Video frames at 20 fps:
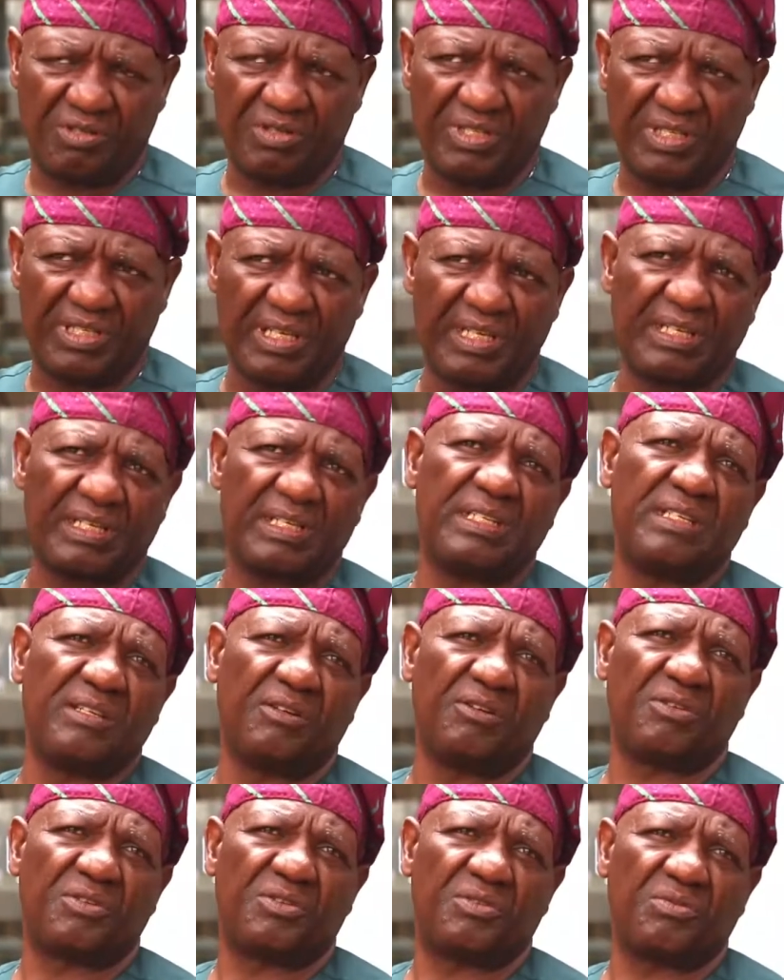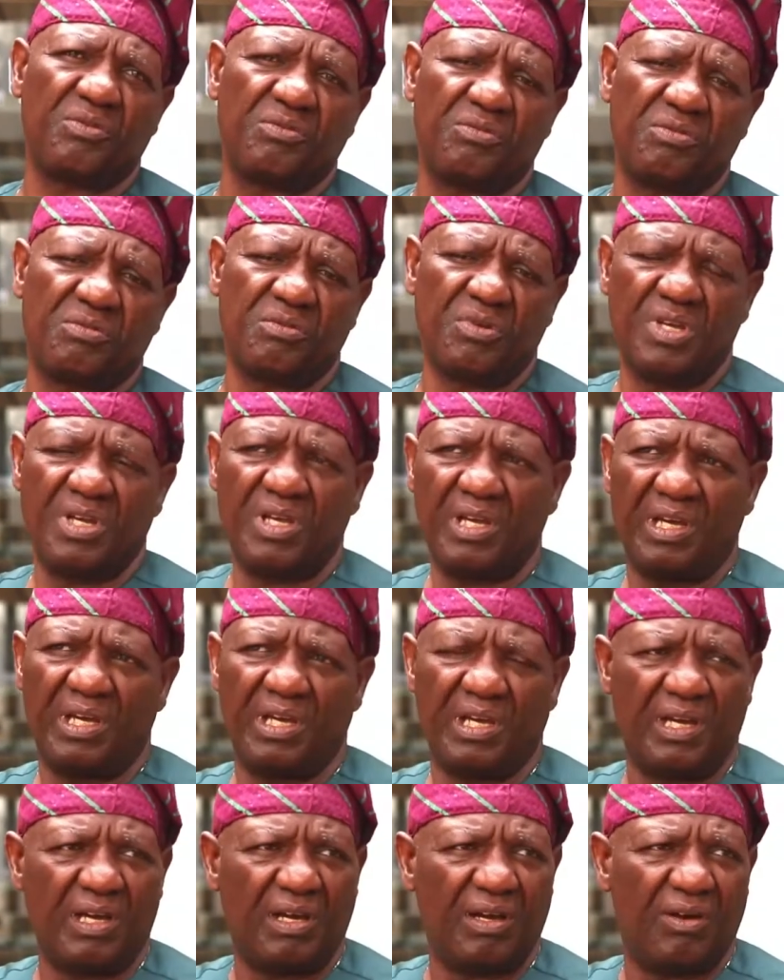recently also
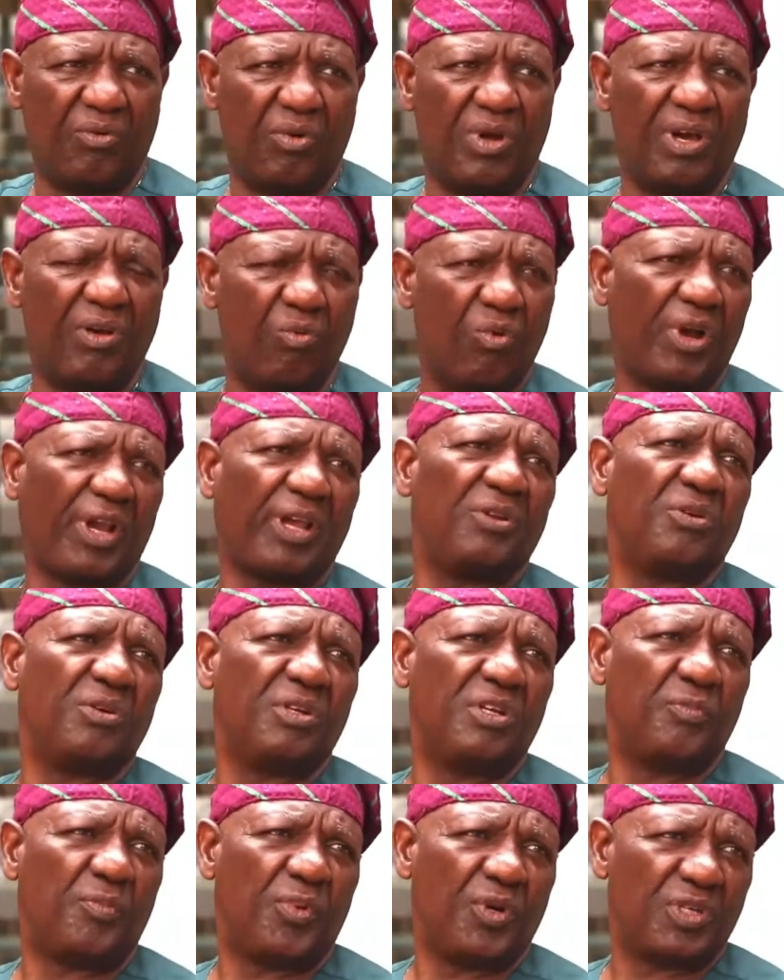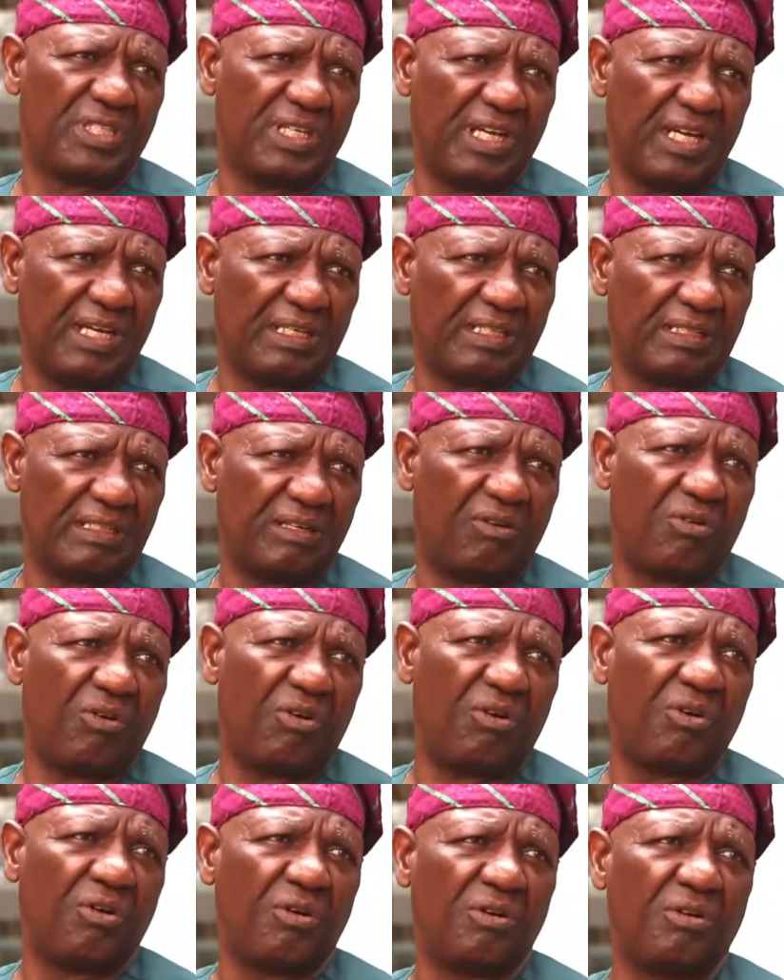were working on a portal
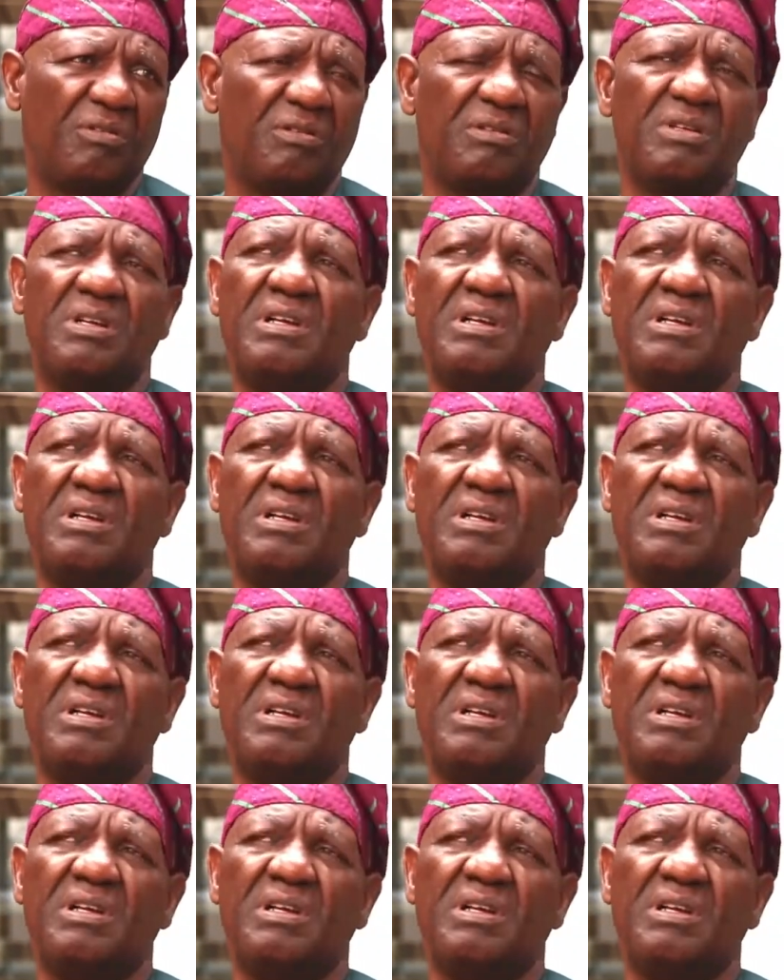called